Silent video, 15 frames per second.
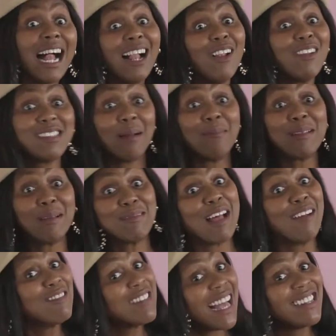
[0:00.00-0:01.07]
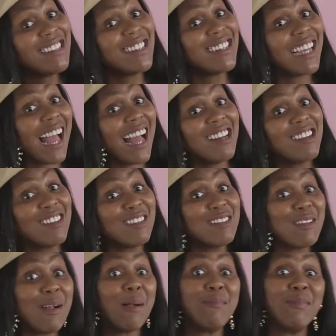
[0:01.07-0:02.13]
I'll sometimes have scented
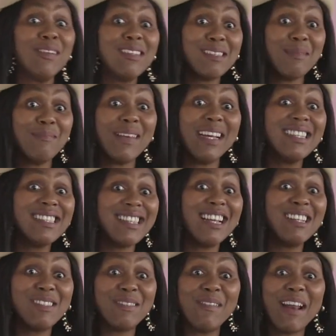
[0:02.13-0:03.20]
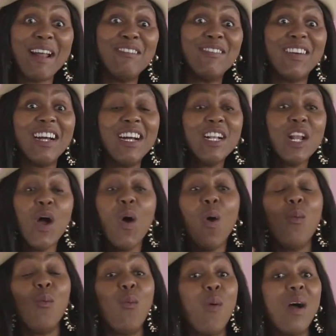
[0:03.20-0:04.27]
candles or I'll burn some incense or whatever.
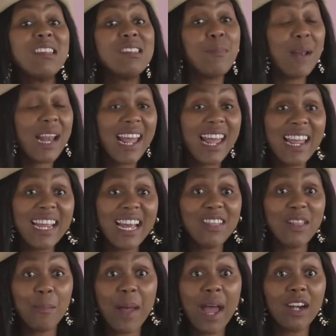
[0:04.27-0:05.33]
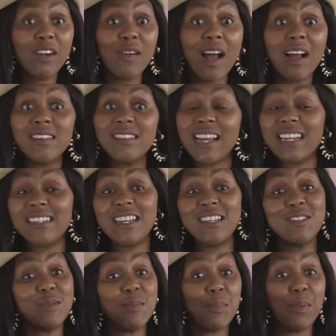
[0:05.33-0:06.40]
What's playing in the background? I
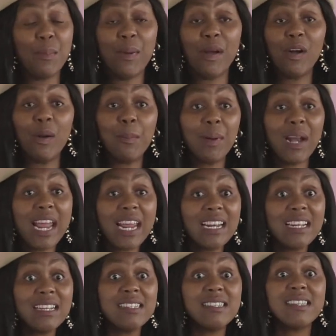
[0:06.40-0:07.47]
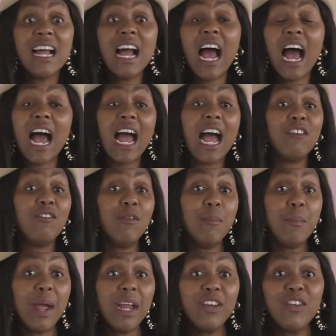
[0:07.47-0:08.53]
tend to prepare a playlist. I have a
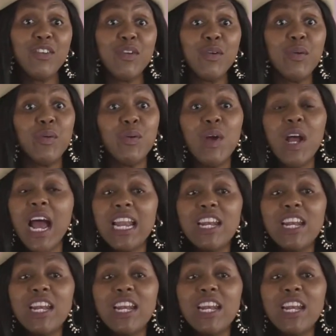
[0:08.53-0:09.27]
menu.